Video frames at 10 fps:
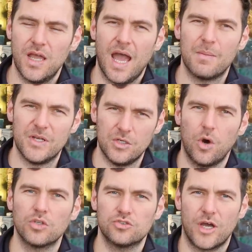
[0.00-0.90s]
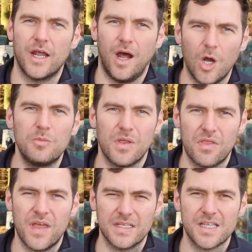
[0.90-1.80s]
and we're not trying to open
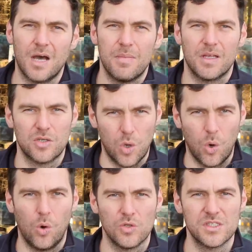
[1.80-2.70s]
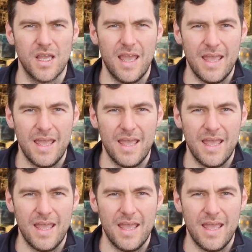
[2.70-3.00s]
things up and cause